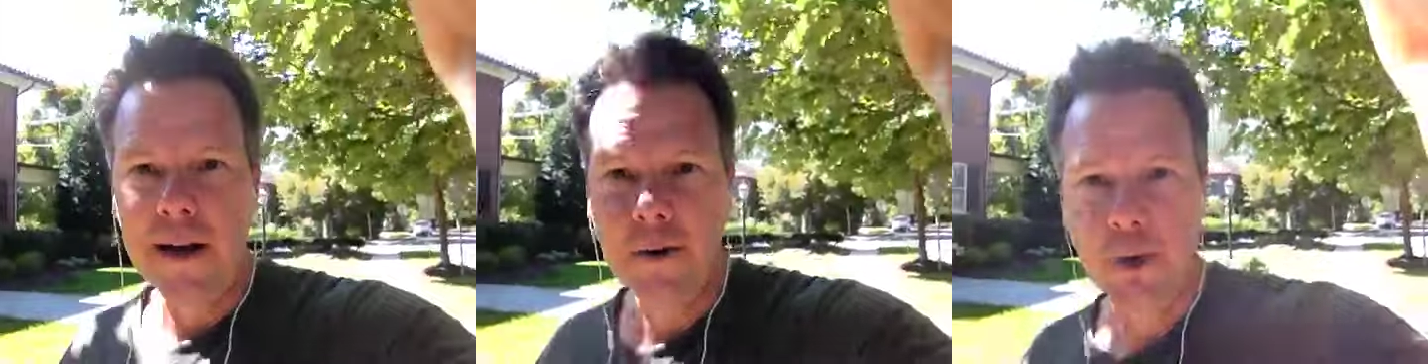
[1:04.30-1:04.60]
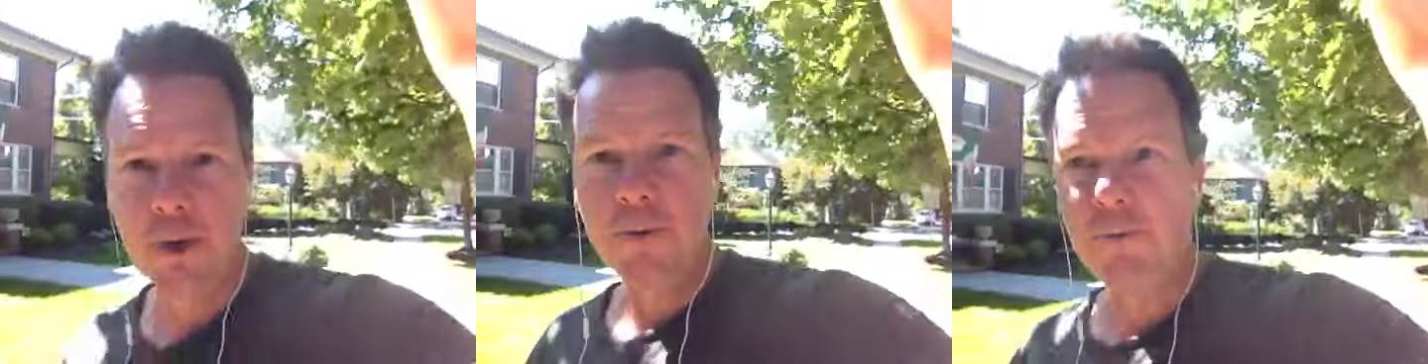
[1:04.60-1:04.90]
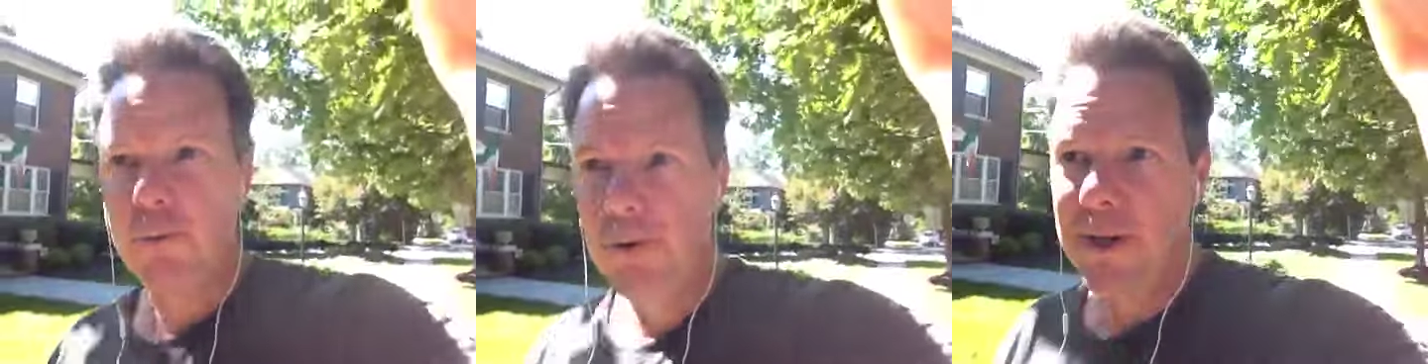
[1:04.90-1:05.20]
understood
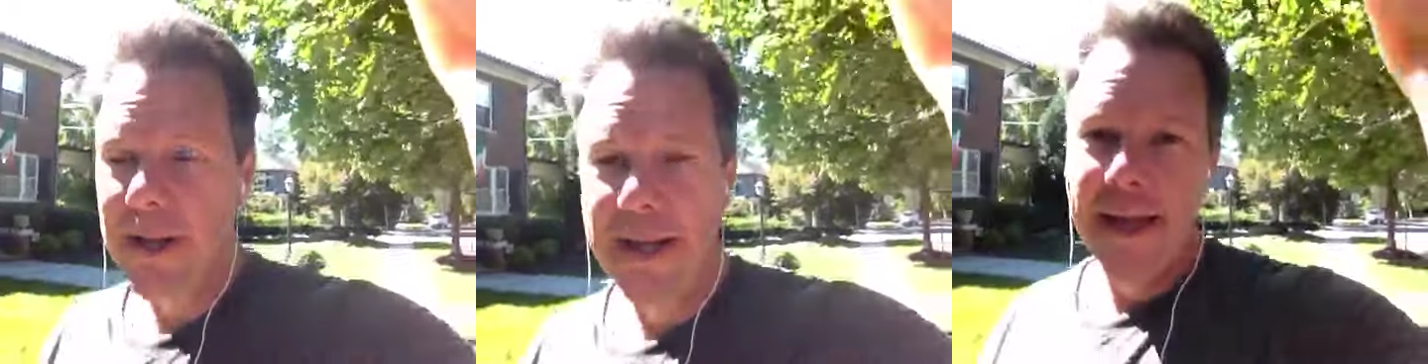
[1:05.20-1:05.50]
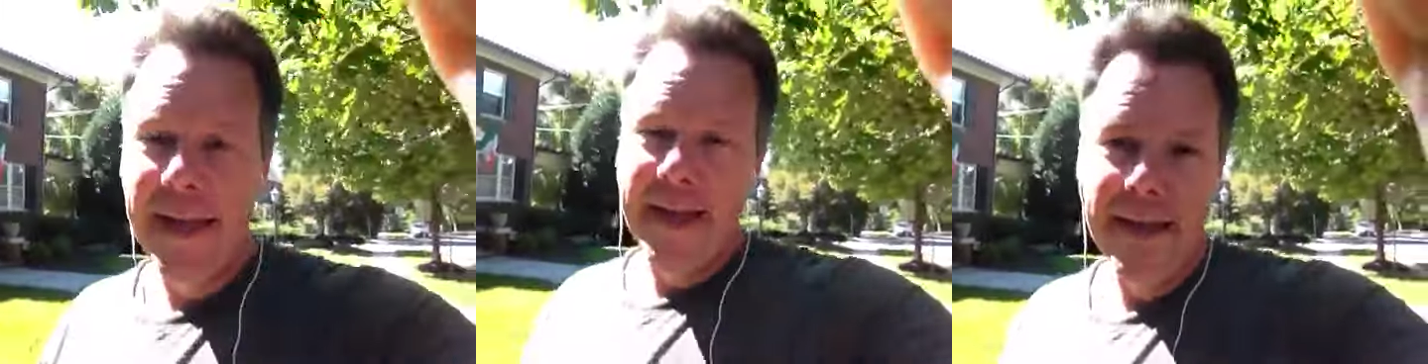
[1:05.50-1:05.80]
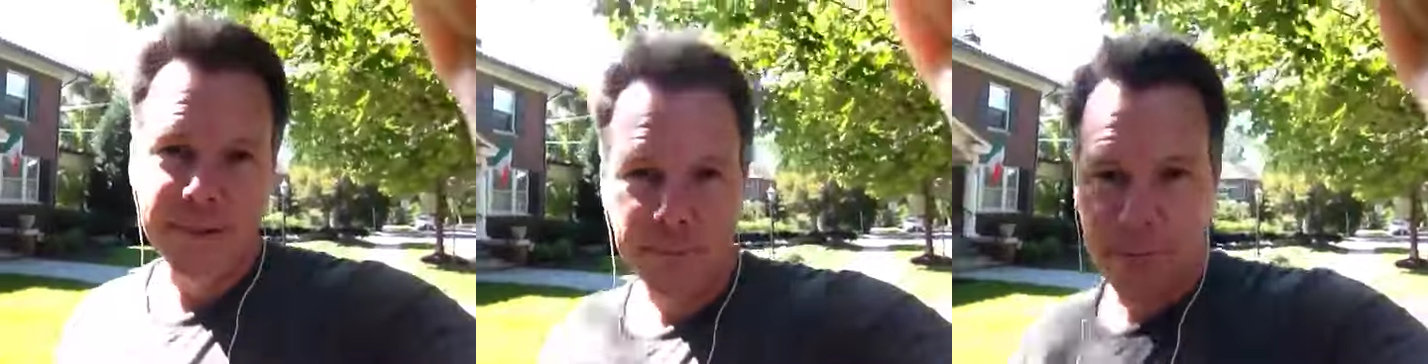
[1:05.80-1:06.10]
rule.
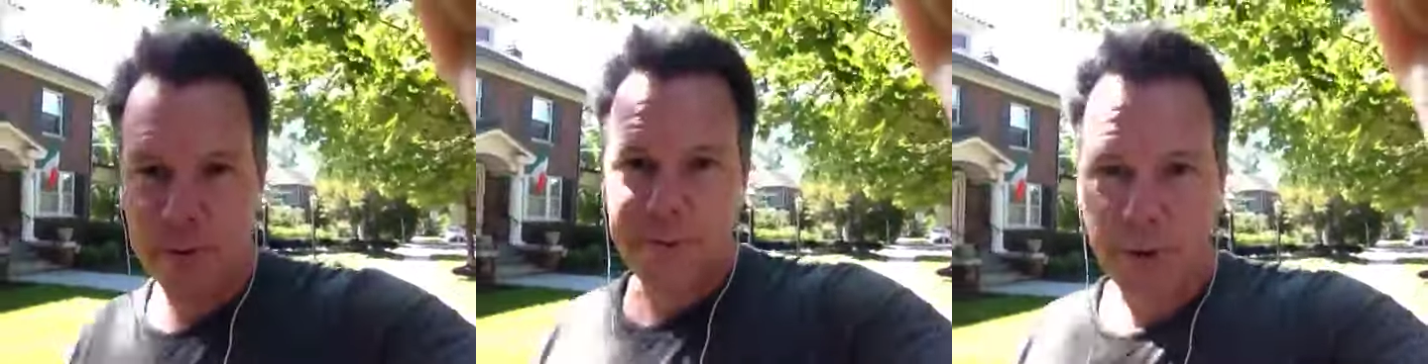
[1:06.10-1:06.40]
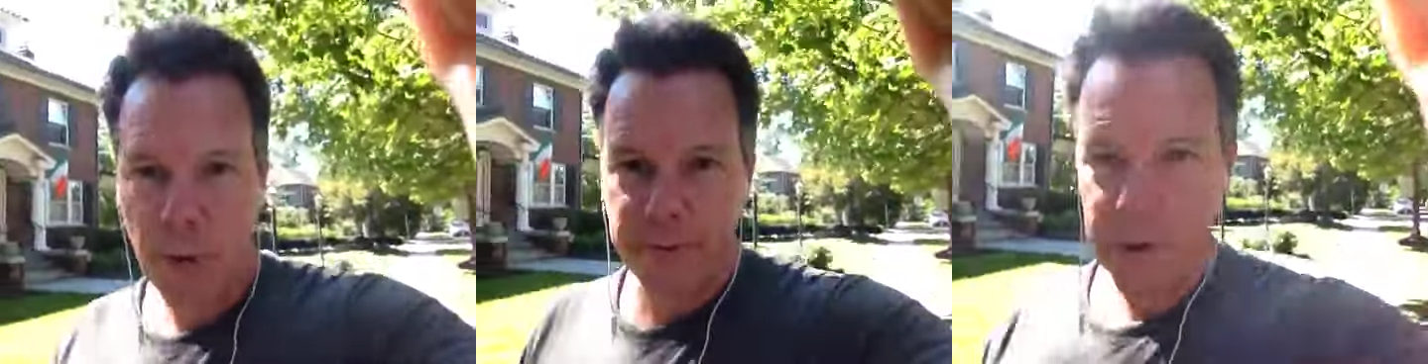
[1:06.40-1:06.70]
It's been proven over